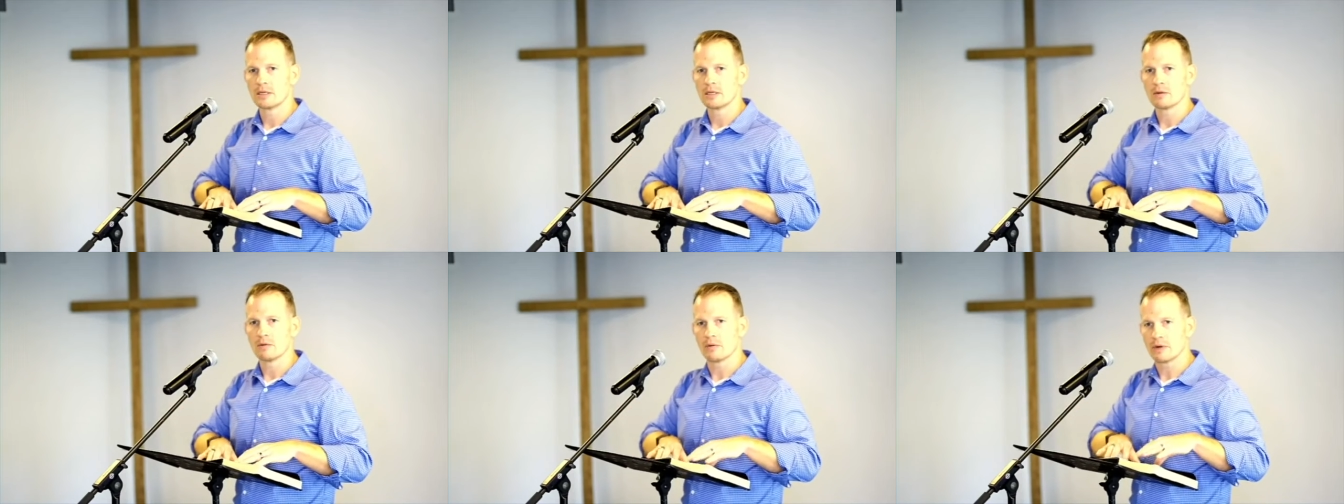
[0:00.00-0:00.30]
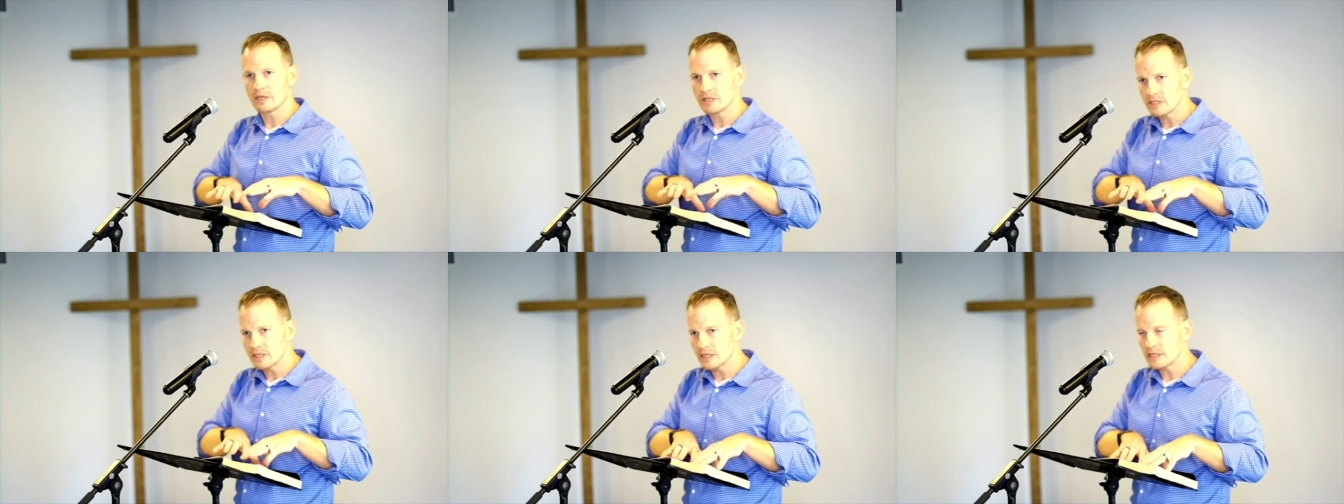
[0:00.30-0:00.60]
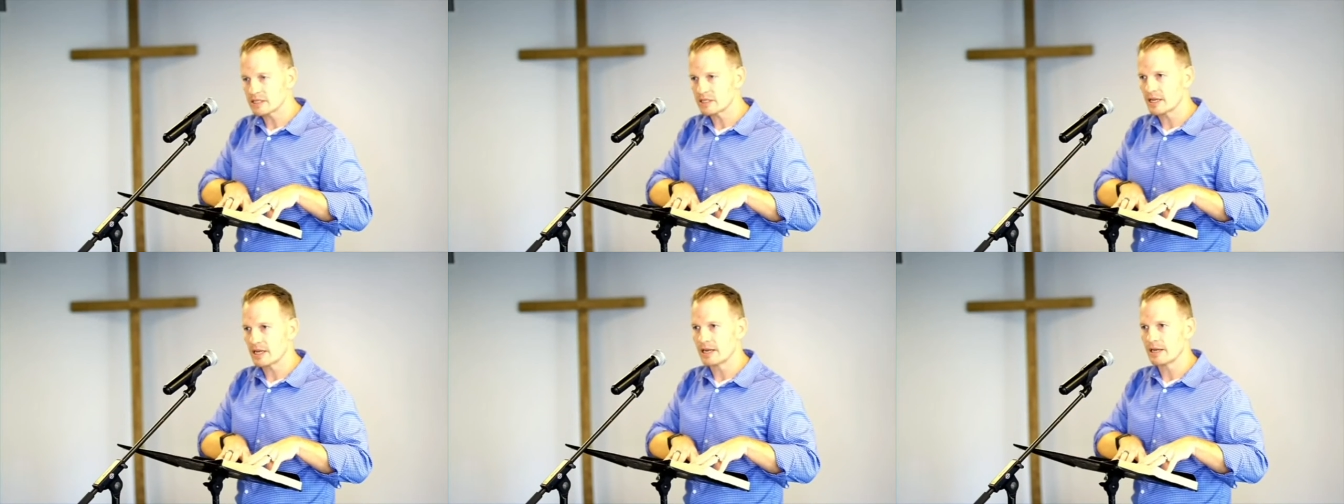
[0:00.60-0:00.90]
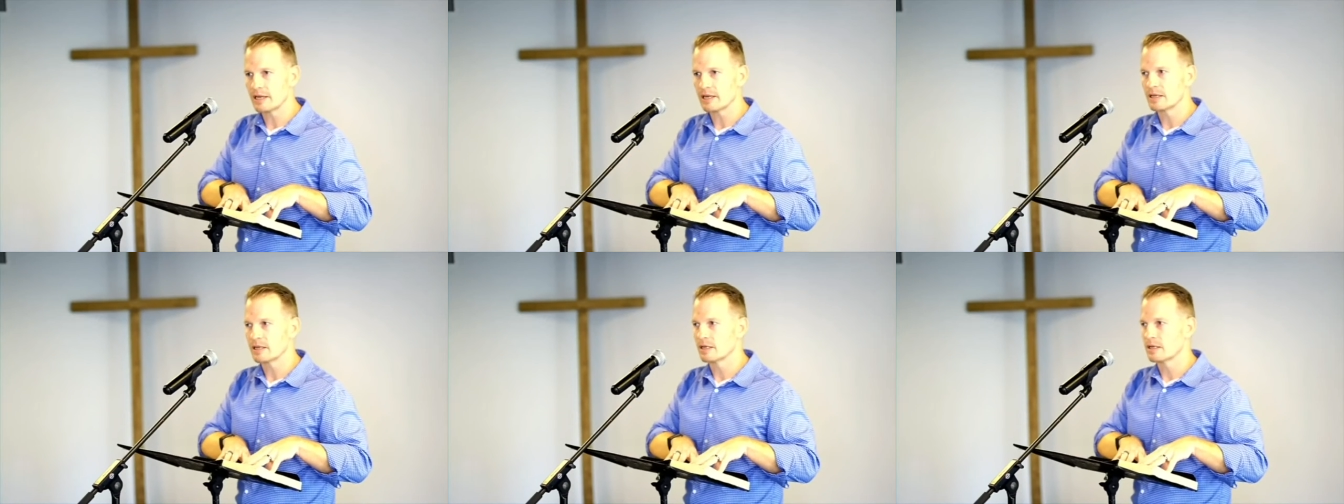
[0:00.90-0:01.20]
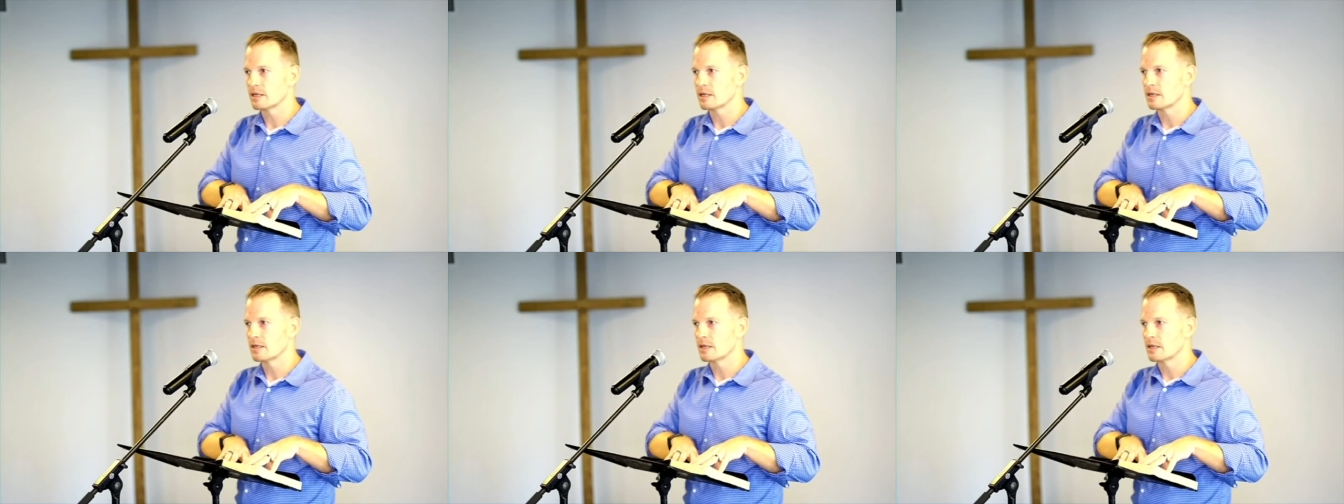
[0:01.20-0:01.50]
What does this say?
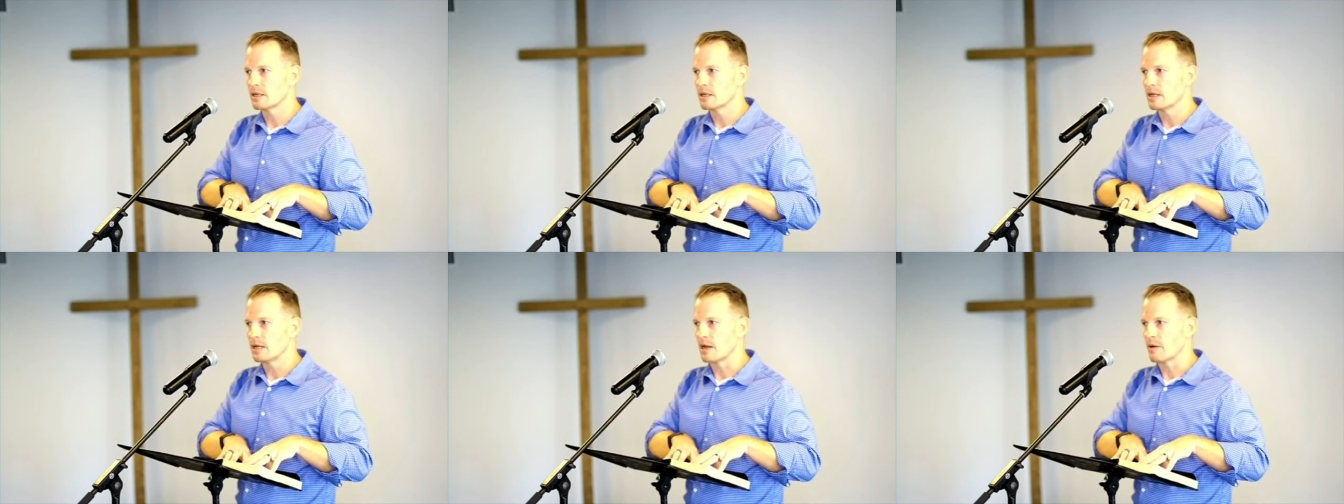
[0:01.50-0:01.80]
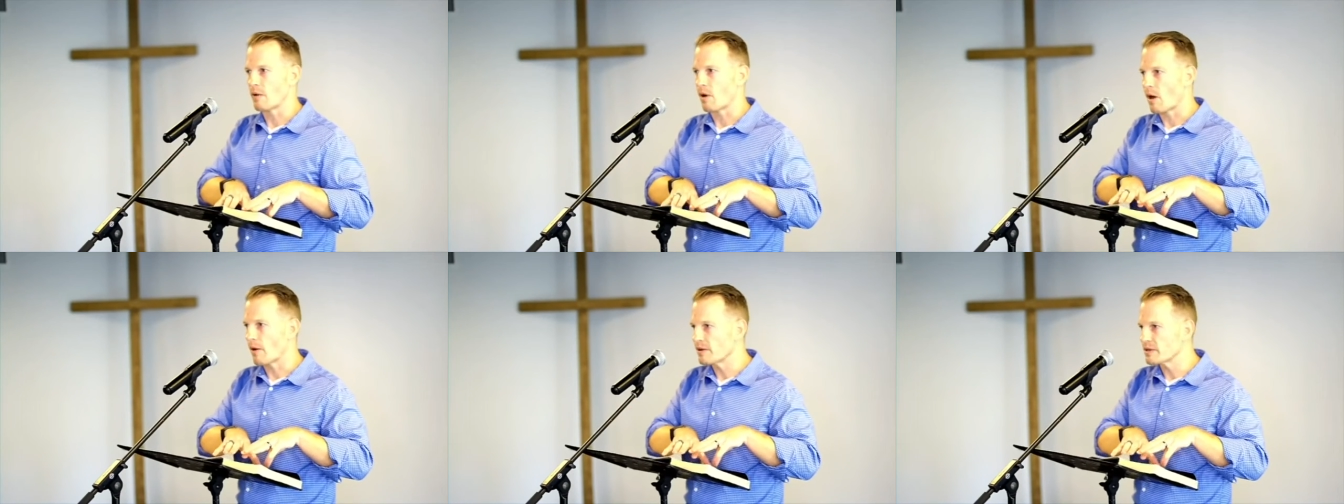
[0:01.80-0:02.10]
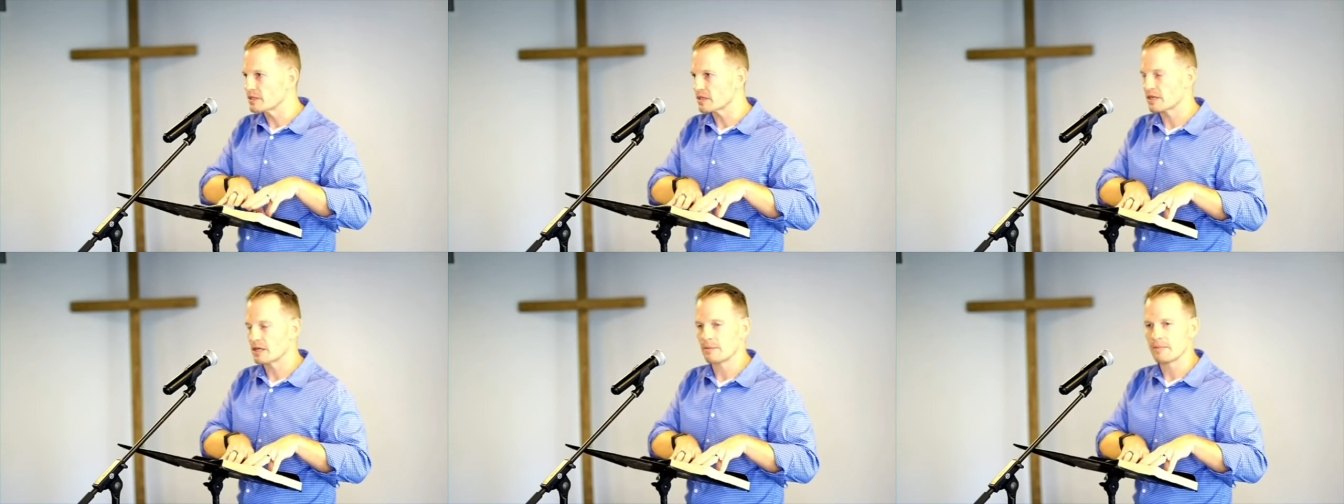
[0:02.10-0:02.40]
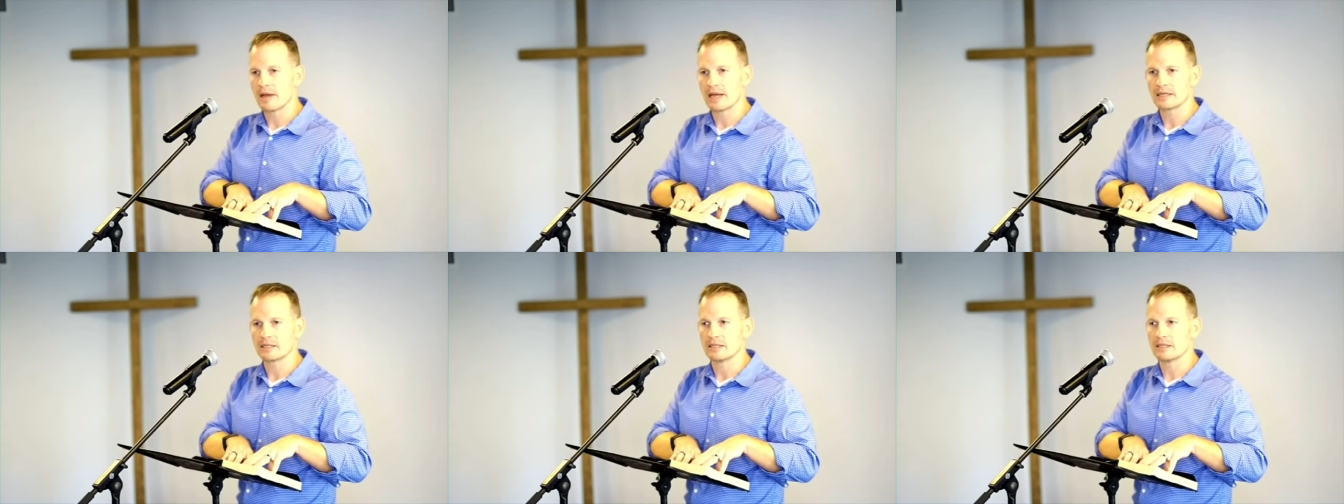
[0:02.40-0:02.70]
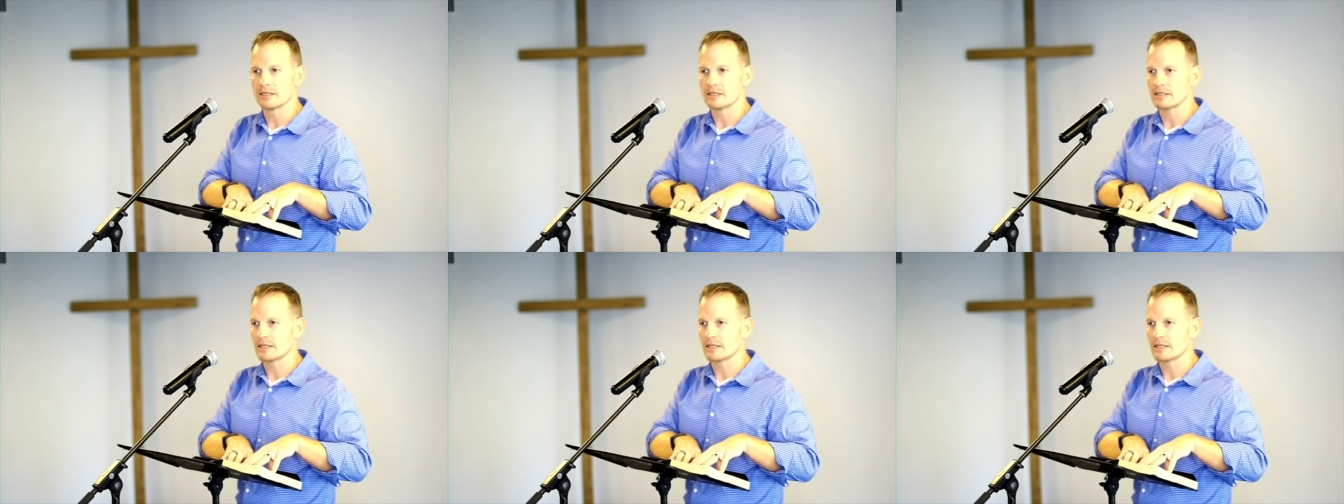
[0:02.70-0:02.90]
And we're always going to come back to this.